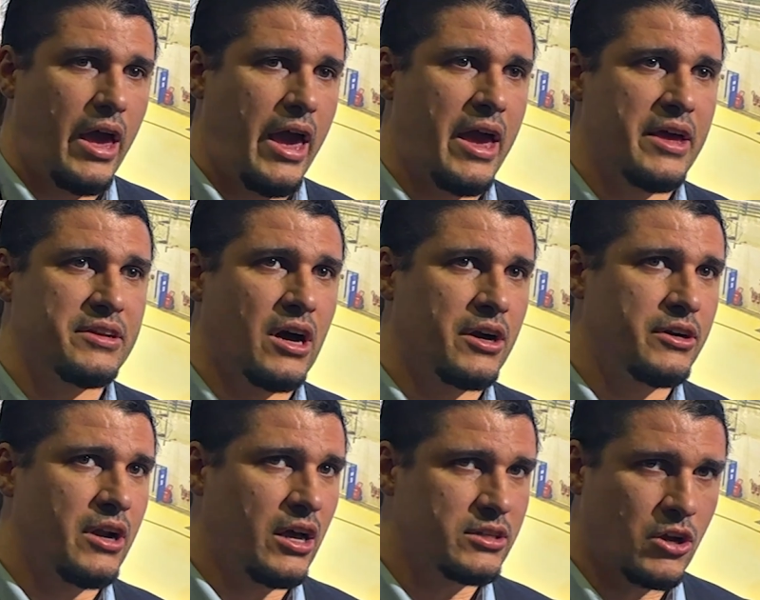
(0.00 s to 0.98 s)
and are
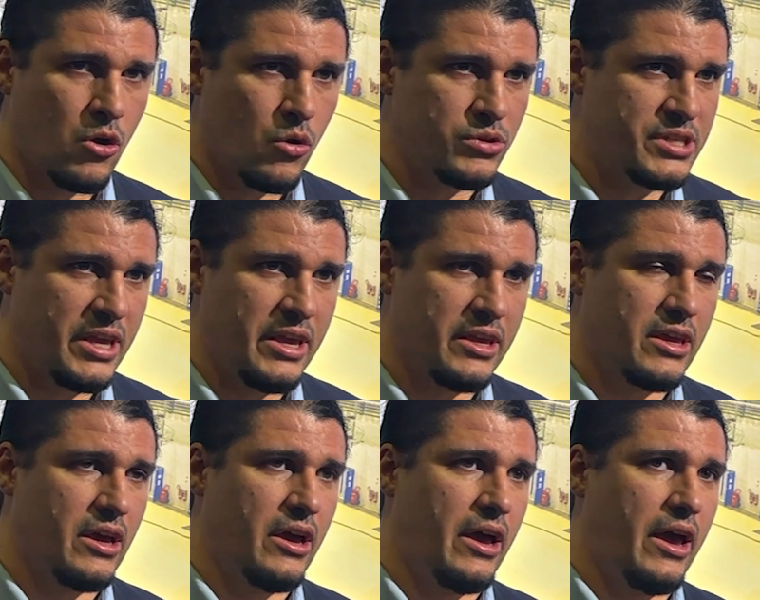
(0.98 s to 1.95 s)
not causing
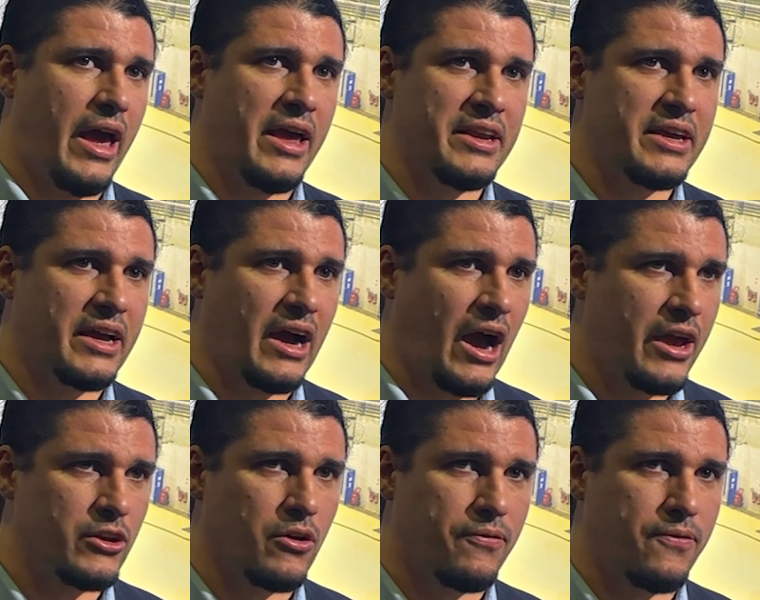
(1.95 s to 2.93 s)
any
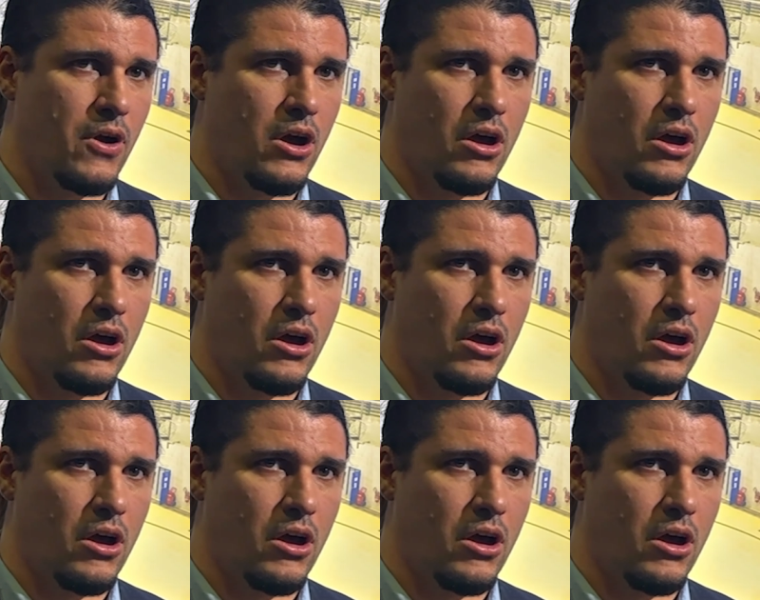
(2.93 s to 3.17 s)
kind of